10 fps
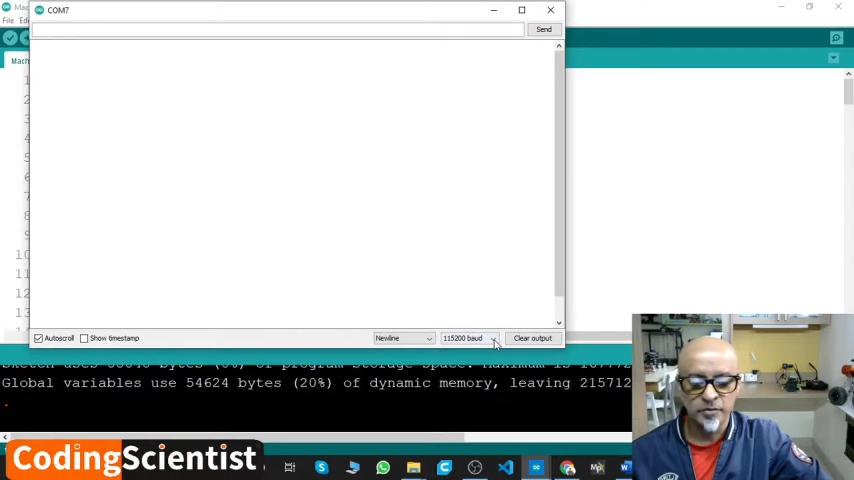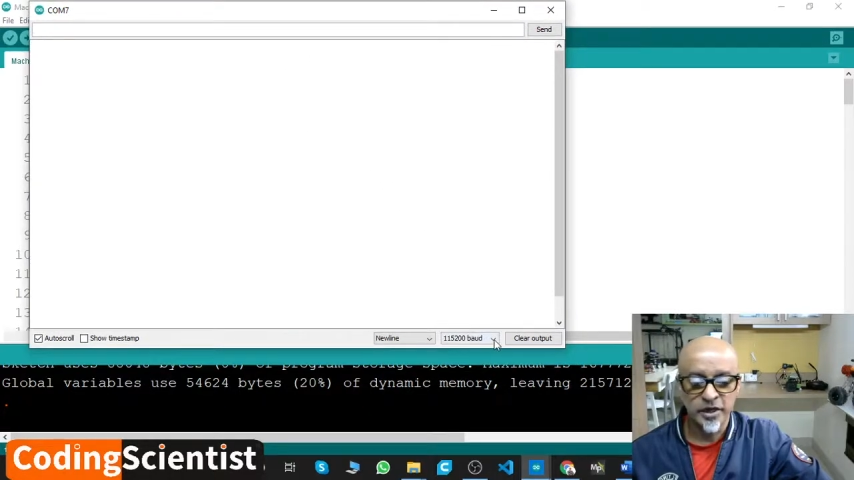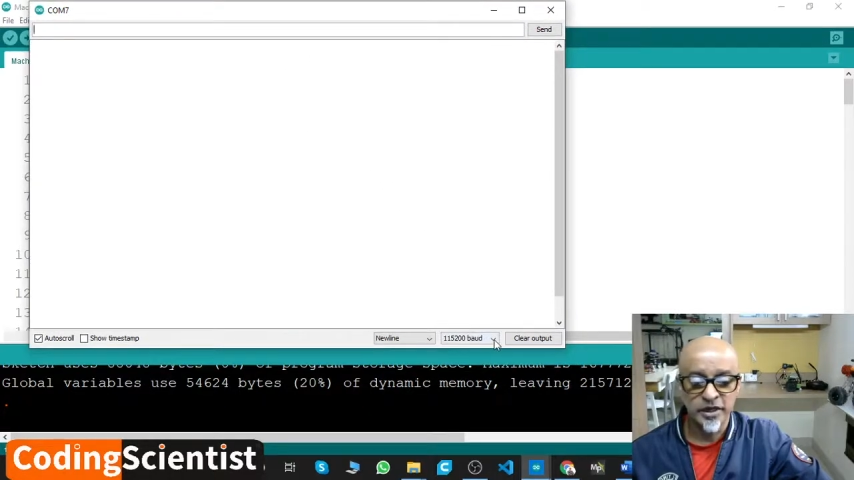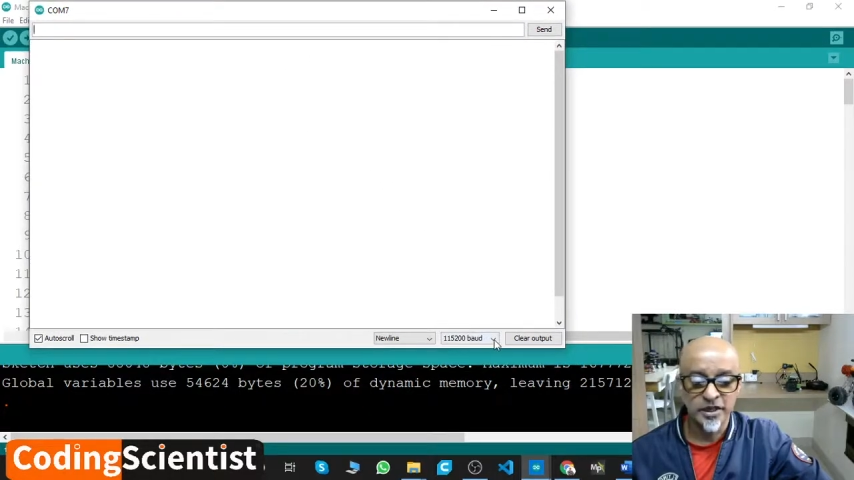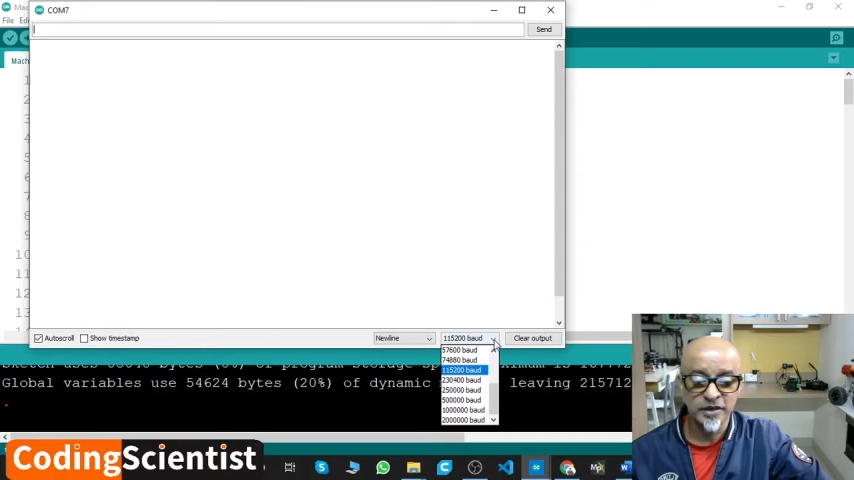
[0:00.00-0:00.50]

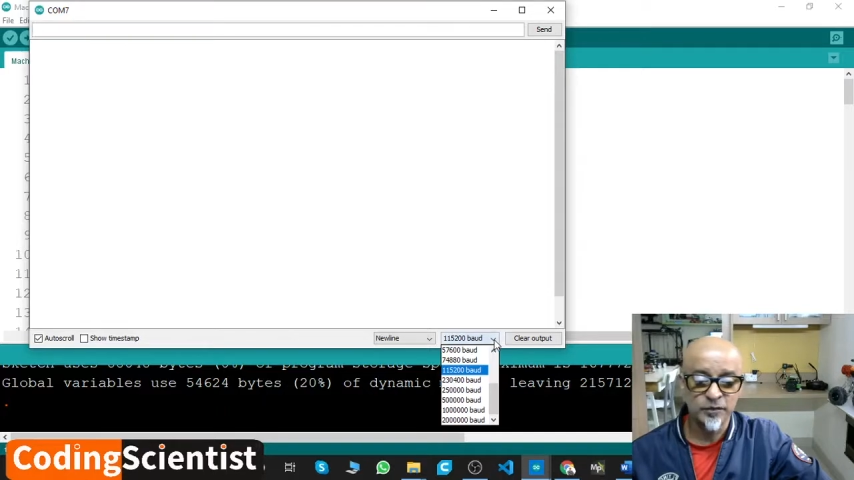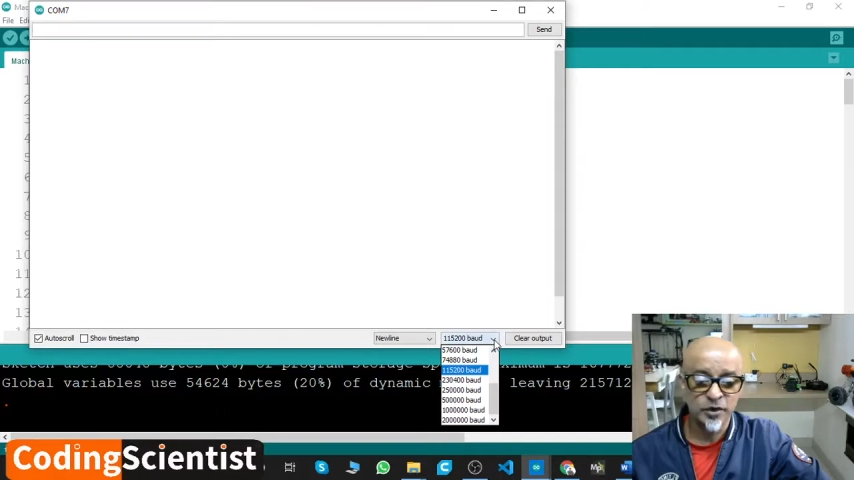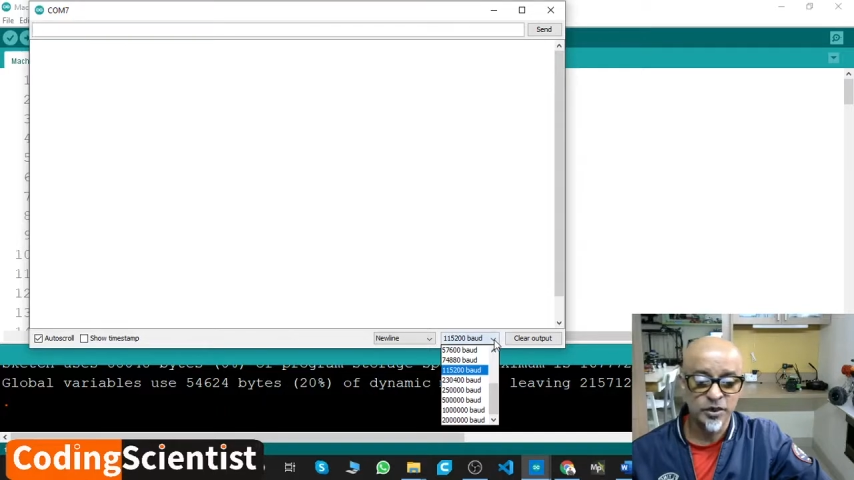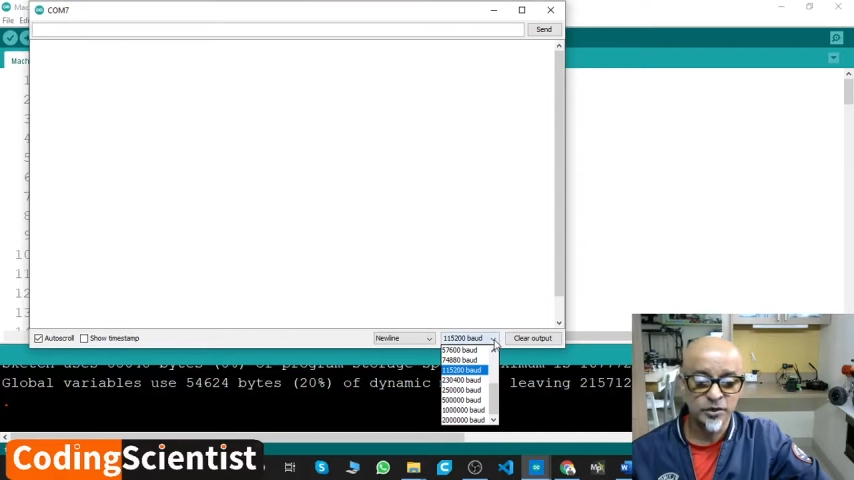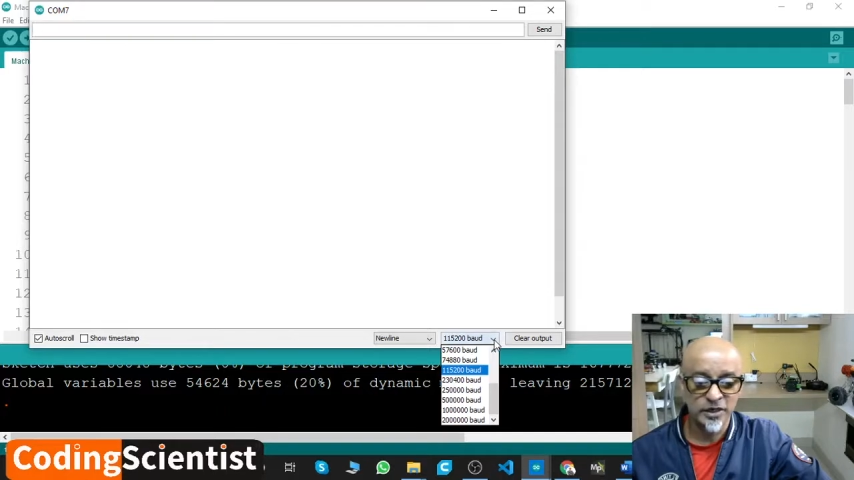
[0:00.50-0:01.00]
by
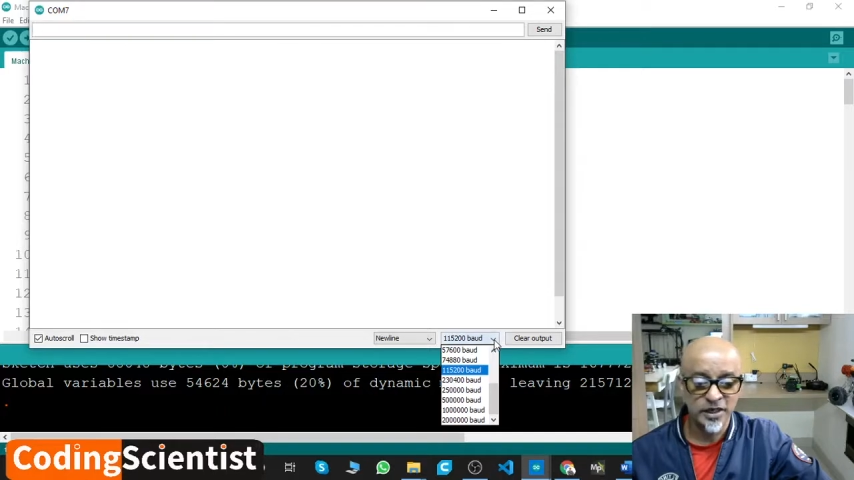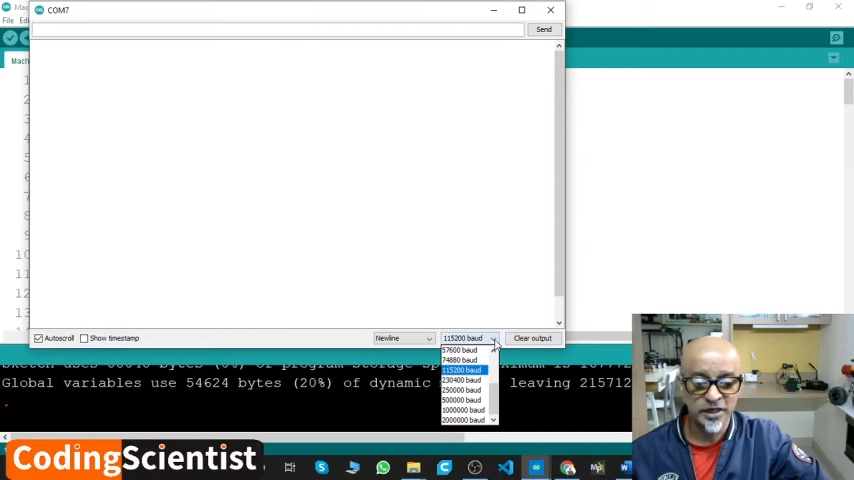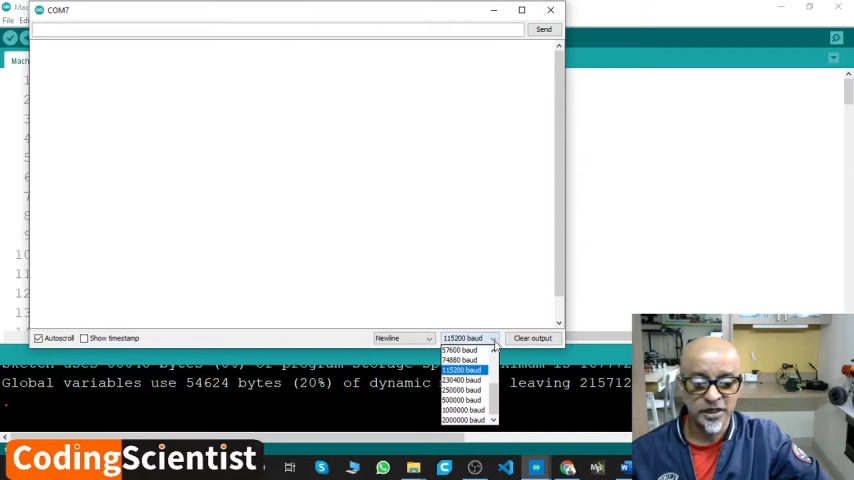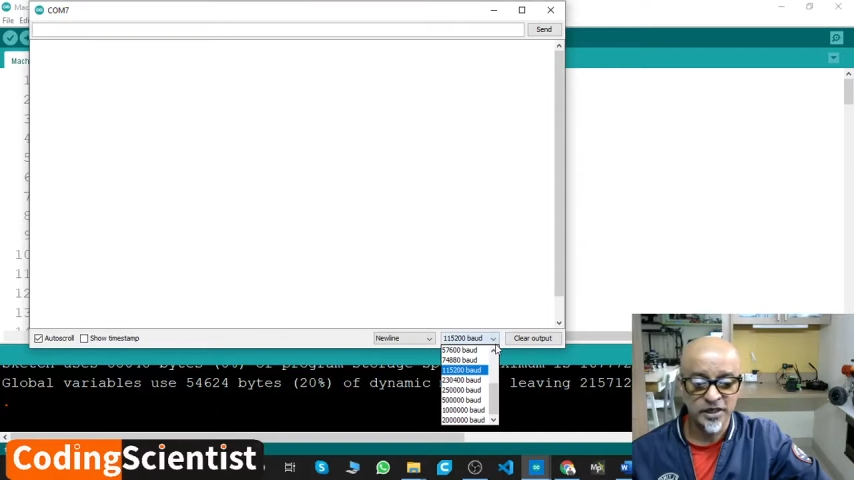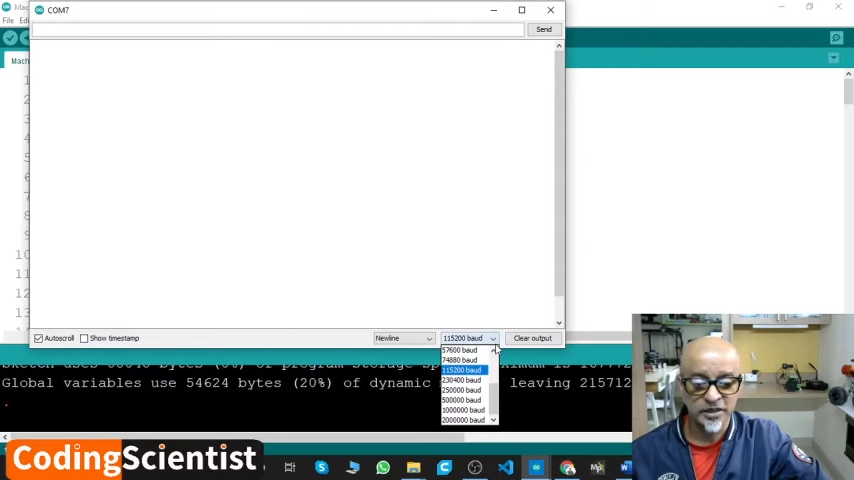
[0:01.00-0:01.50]
default you will get
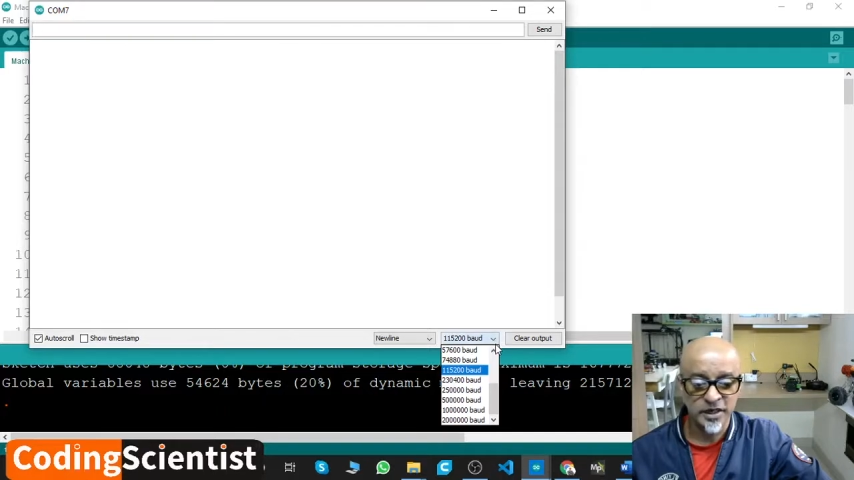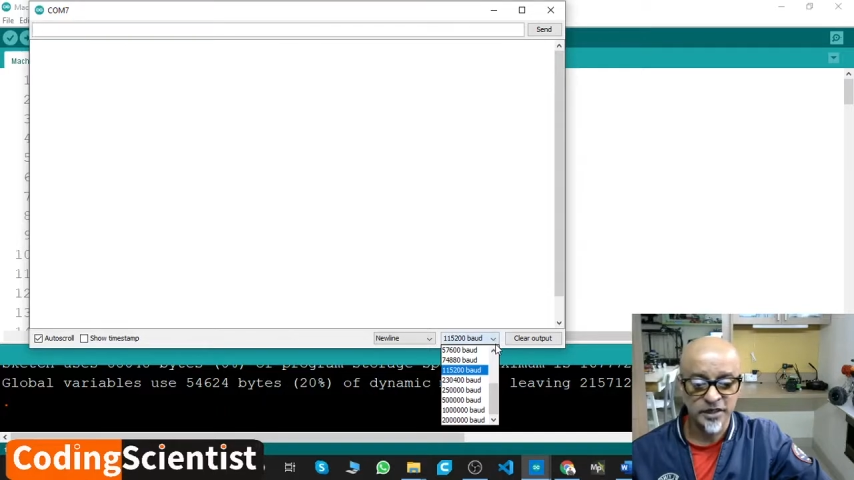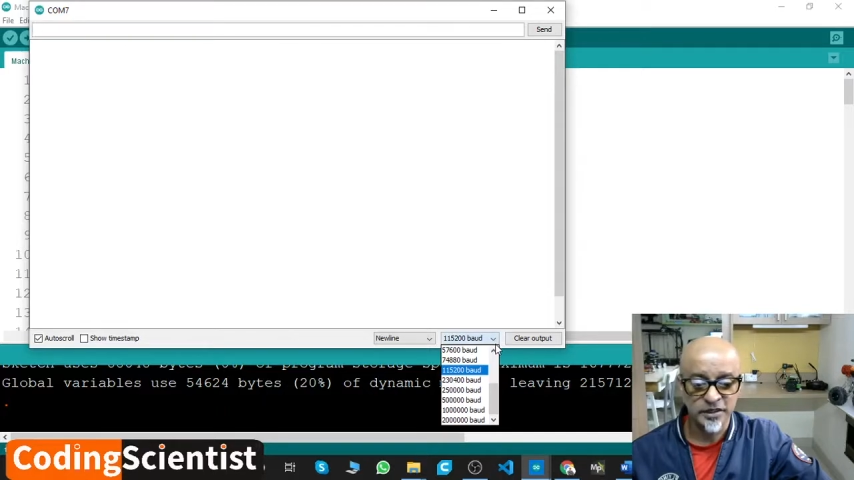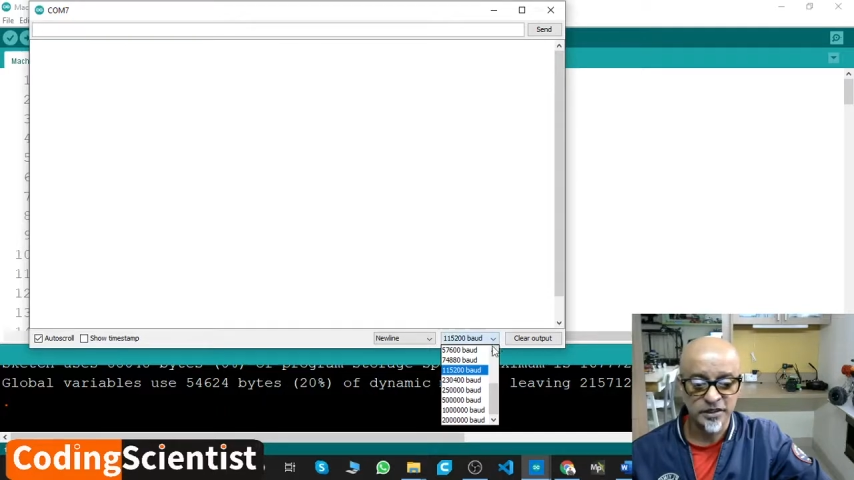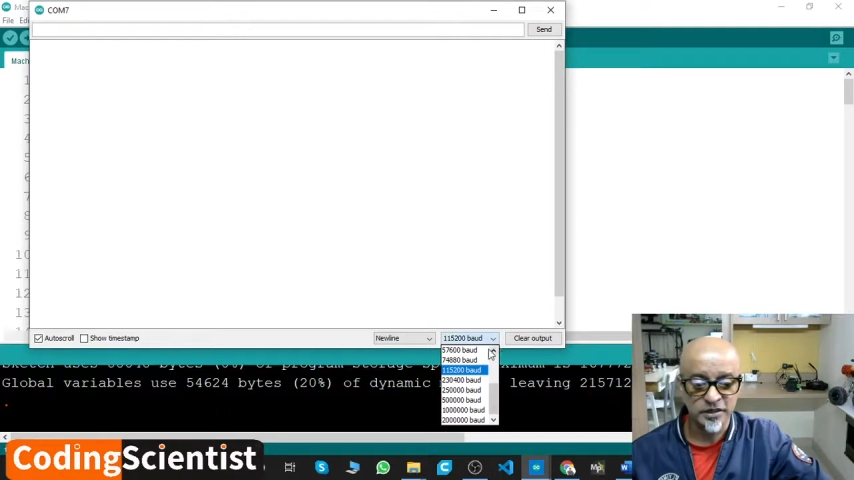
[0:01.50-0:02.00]
it as
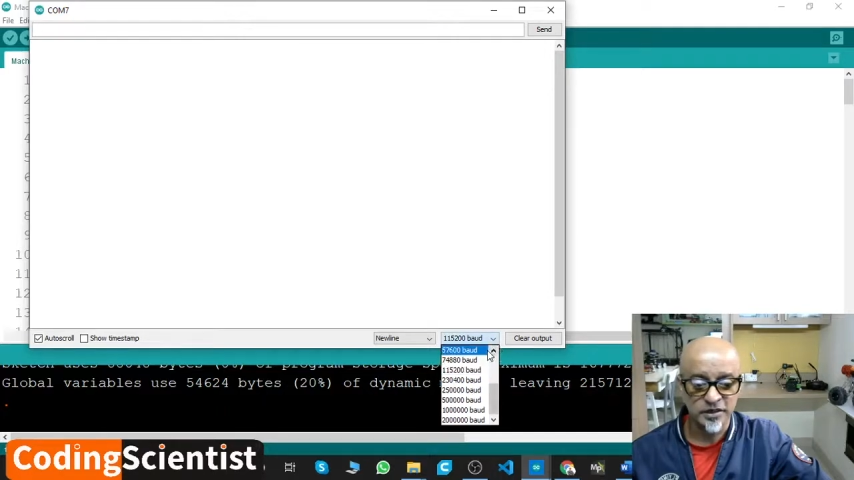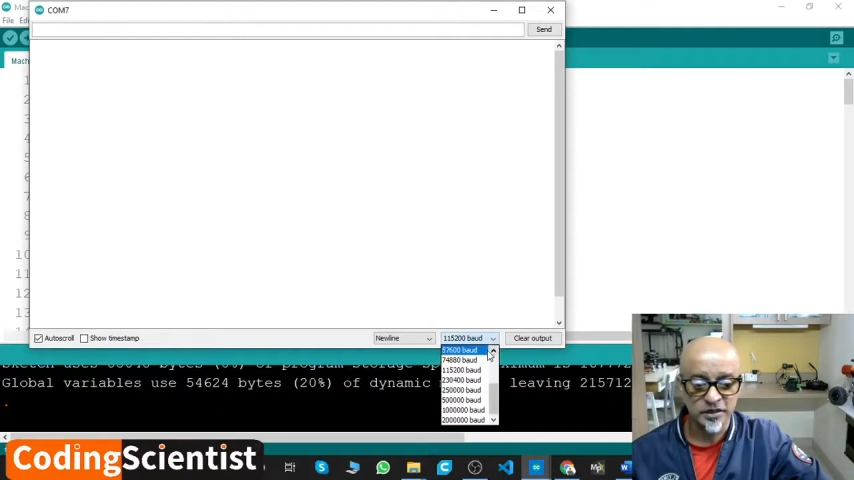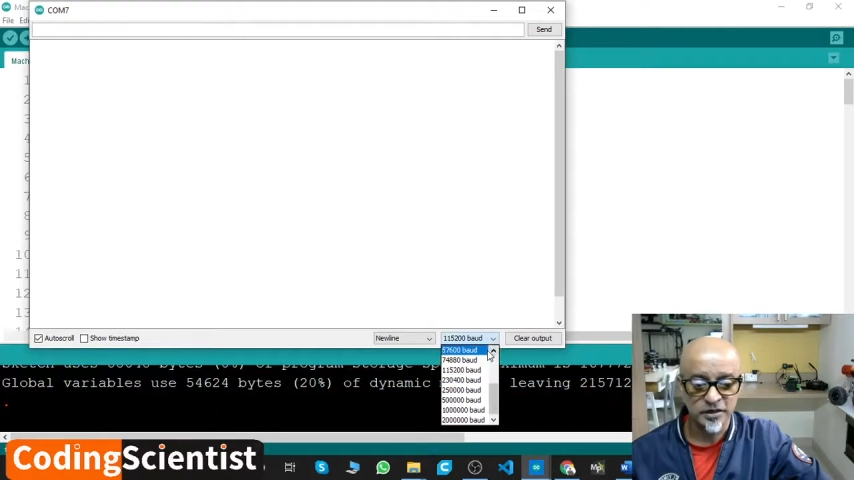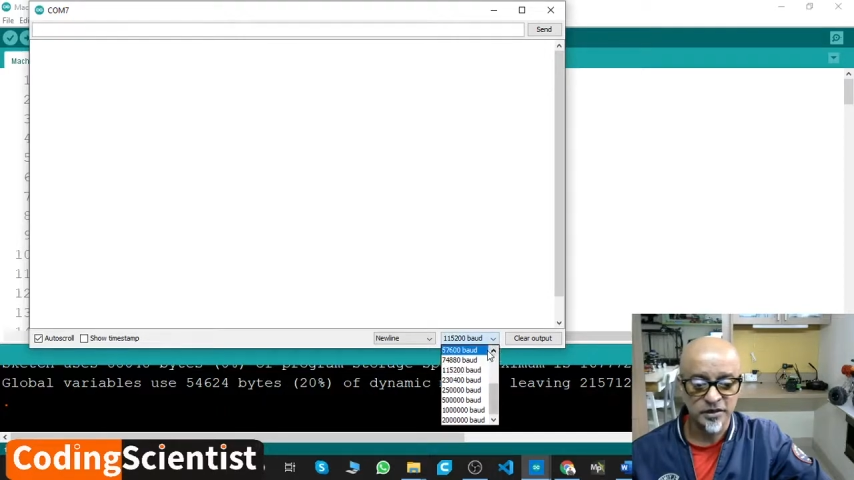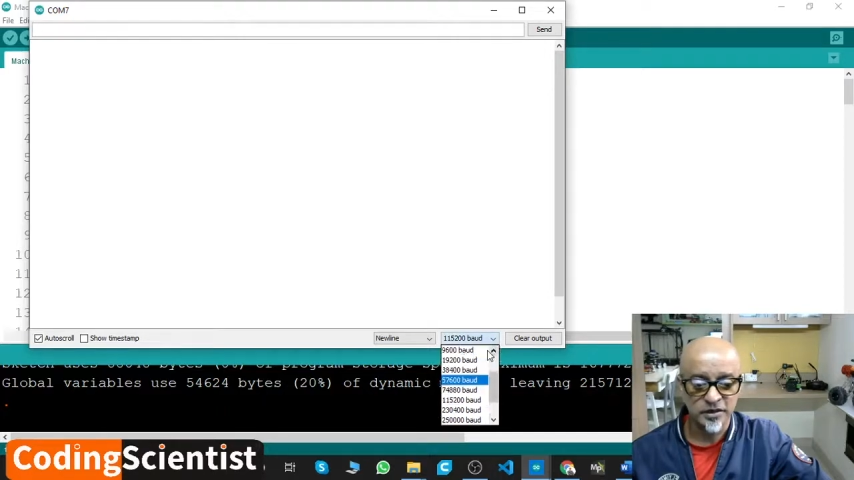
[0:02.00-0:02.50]
9600,